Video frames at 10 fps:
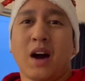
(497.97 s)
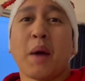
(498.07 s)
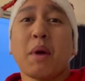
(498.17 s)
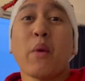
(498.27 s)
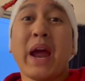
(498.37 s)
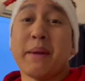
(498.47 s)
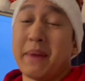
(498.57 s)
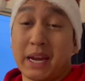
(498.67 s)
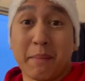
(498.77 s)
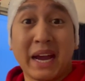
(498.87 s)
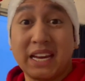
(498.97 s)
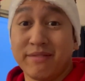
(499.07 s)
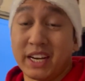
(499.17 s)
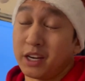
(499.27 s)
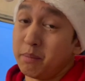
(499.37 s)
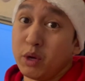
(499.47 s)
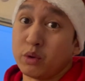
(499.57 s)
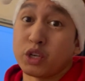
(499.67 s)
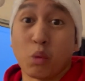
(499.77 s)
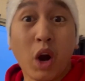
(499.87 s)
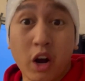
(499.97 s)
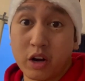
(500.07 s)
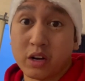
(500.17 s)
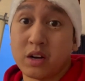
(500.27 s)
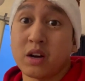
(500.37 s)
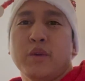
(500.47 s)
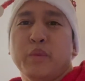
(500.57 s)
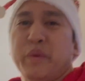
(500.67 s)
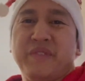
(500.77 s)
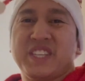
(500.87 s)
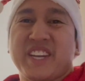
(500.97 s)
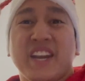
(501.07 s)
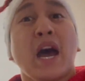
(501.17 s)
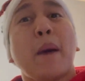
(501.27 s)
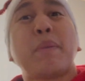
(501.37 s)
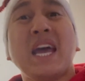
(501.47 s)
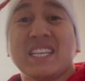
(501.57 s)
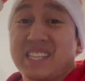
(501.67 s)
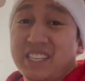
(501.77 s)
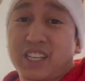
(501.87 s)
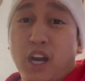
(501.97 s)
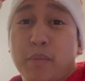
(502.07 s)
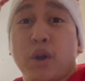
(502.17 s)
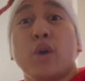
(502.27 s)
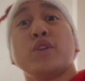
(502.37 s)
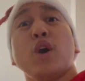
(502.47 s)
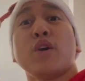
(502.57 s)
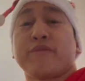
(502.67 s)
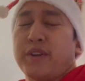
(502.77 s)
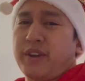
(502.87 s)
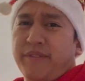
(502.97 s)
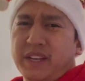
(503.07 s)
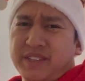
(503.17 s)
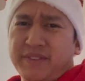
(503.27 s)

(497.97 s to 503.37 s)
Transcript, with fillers: On my way making my evening commute to work, we visited a place in Scarborough known for their festive